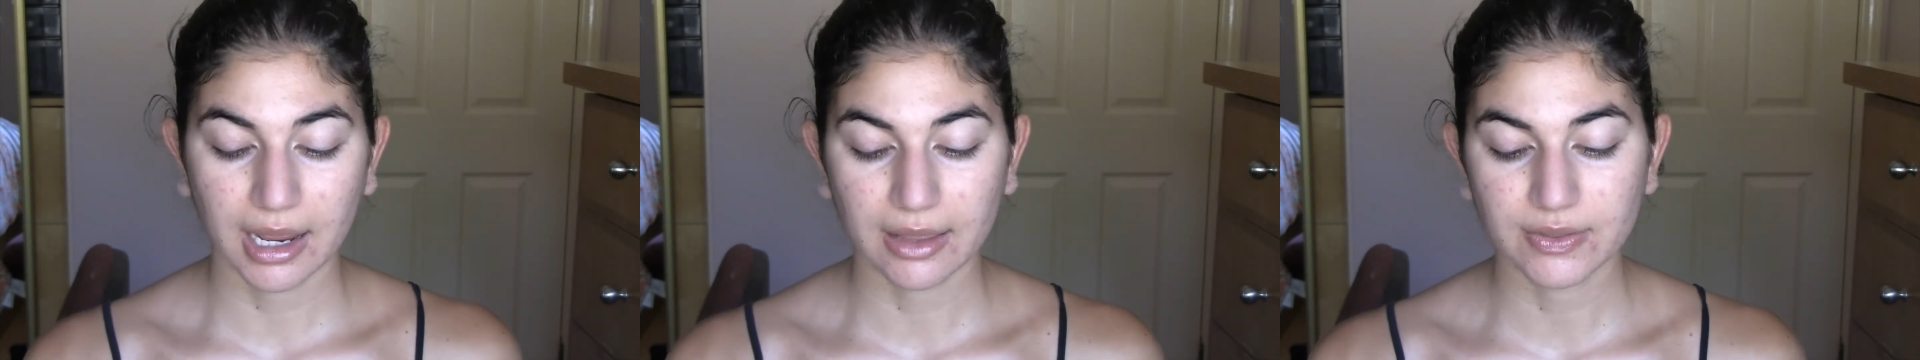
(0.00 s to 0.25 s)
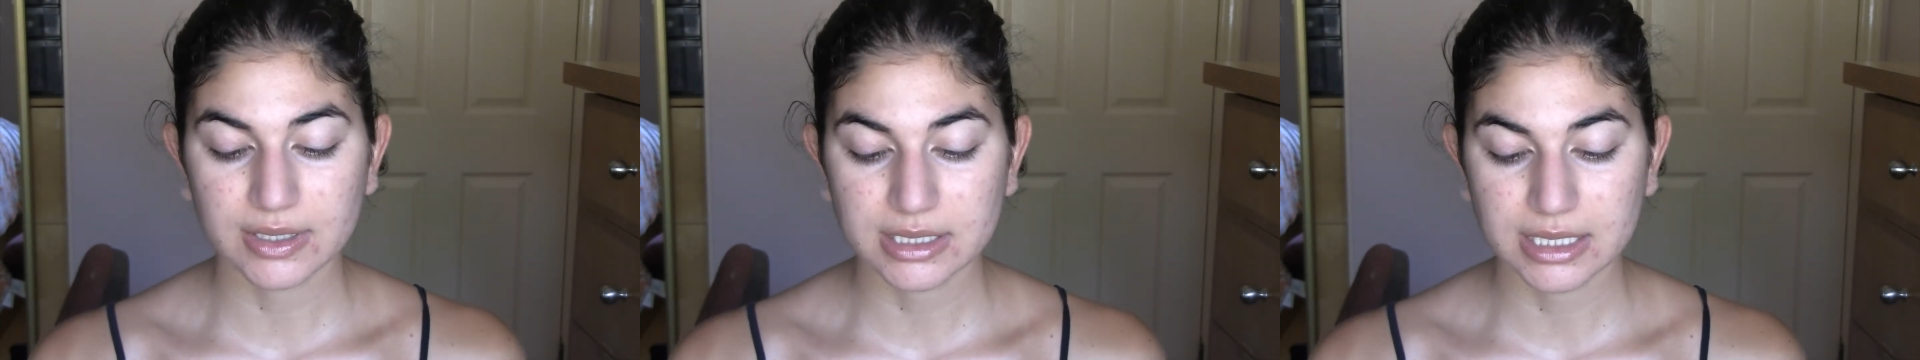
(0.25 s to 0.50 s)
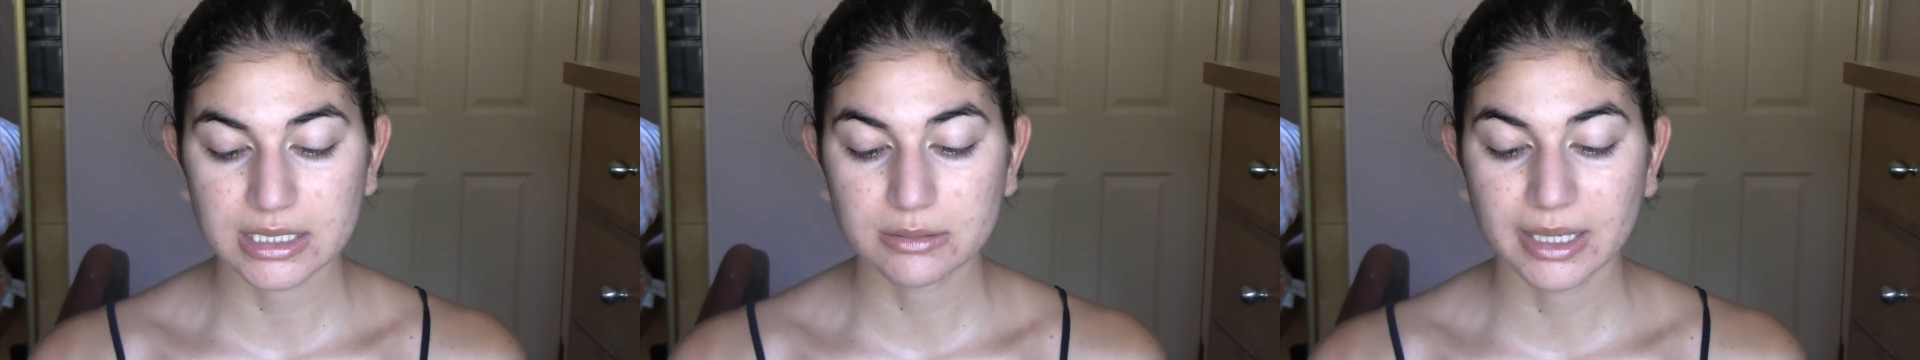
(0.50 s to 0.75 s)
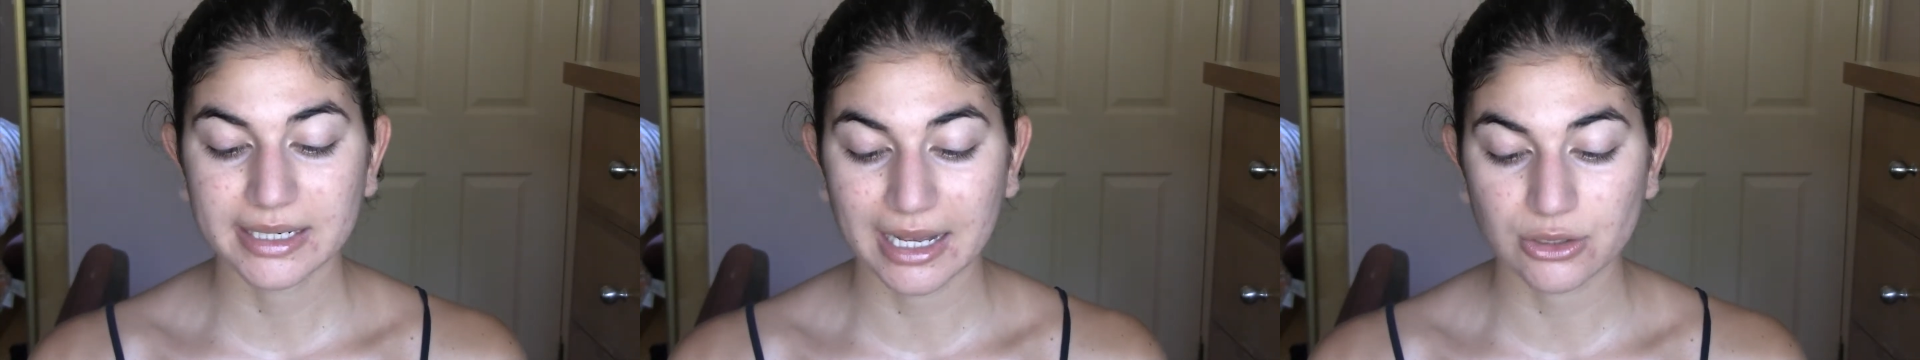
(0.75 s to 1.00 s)
and this is
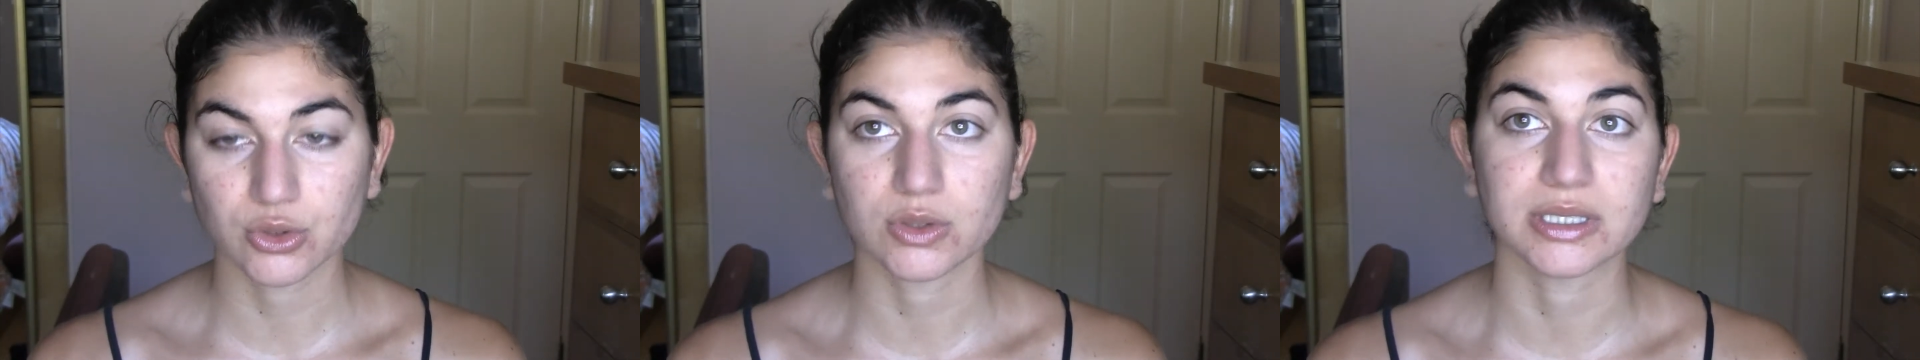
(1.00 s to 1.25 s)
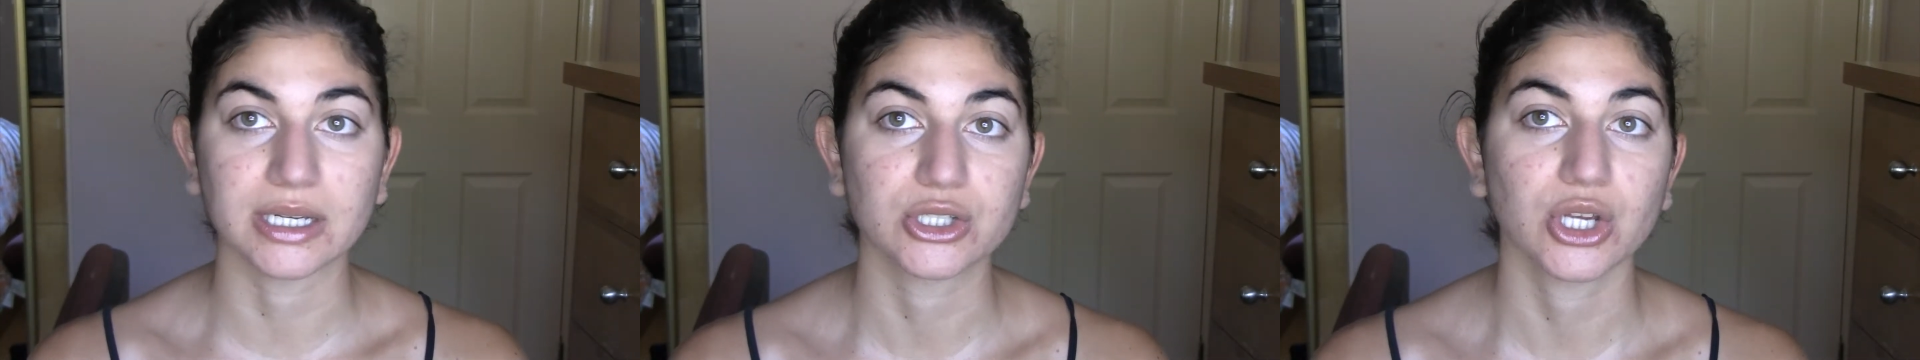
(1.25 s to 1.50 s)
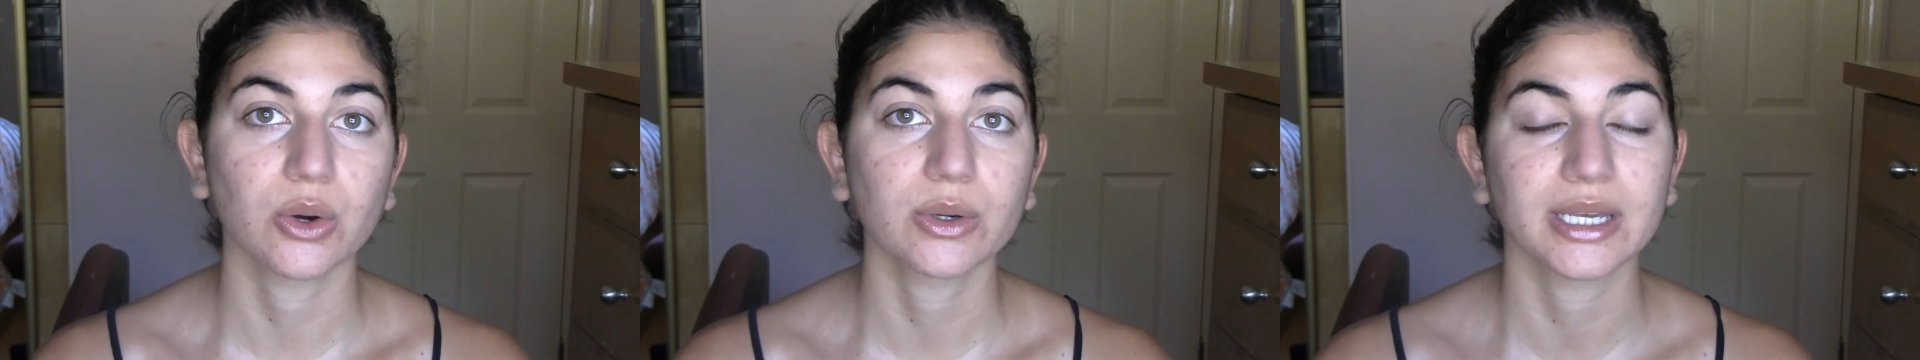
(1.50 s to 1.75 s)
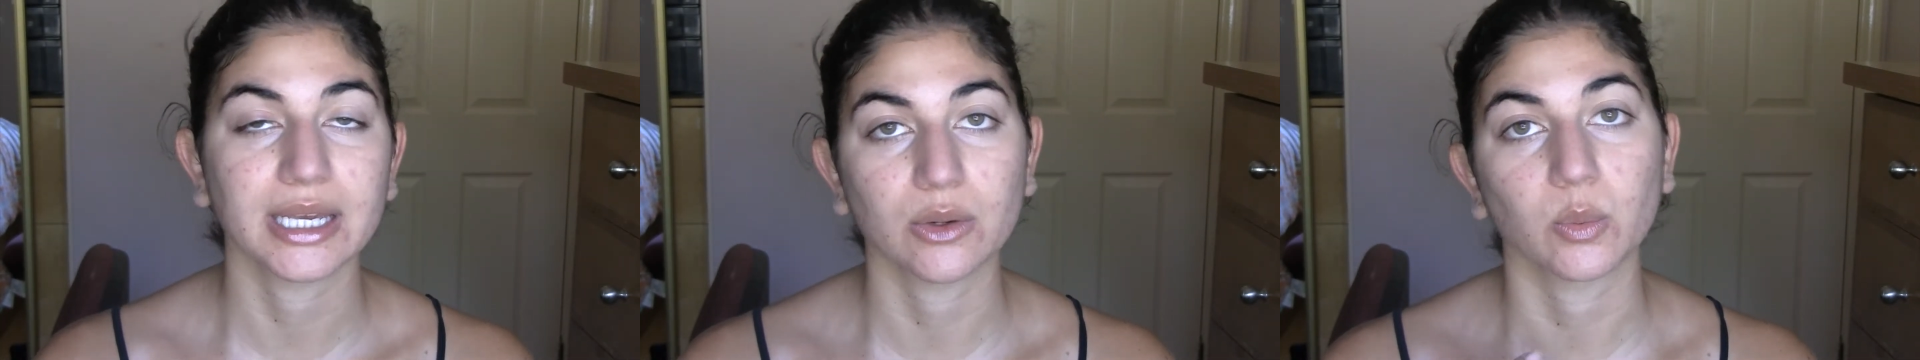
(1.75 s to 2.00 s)
my natural skin
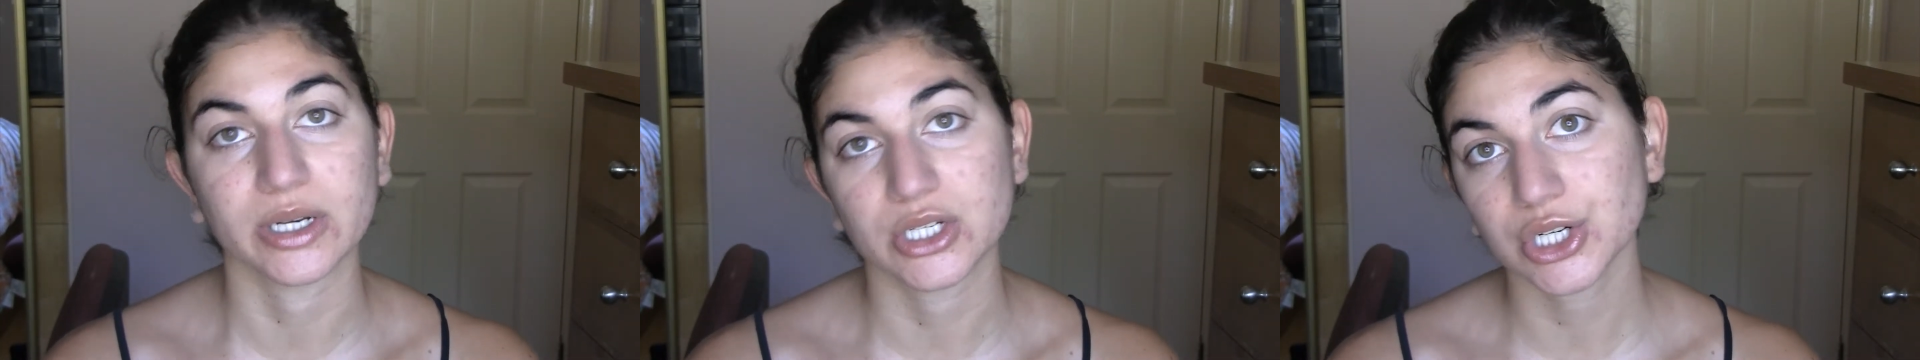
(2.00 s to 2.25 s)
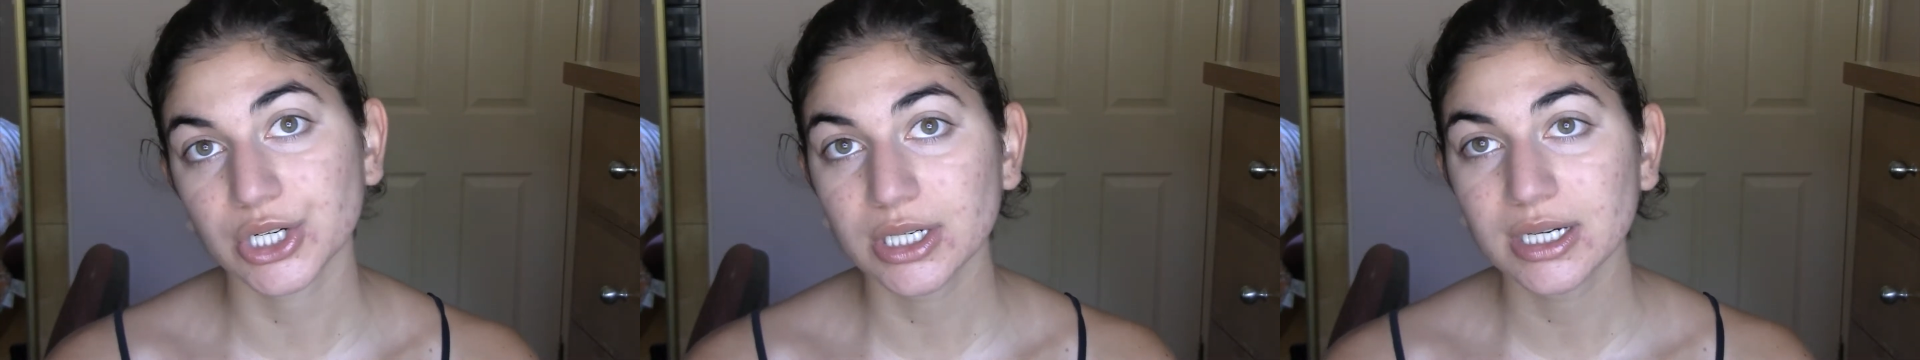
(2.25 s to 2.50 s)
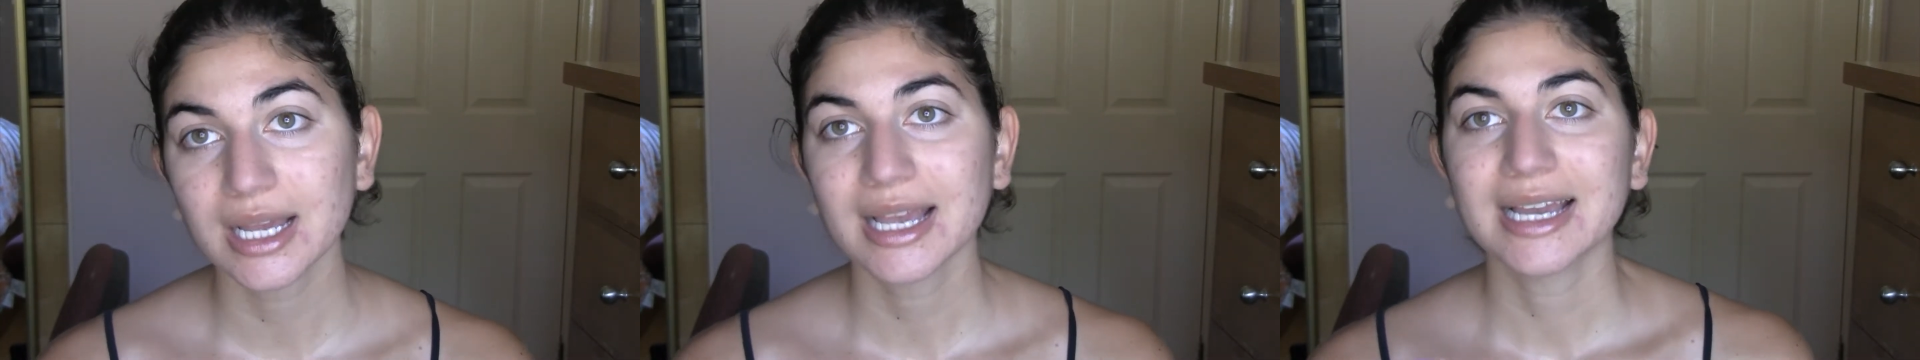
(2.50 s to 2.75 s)
tone in winter.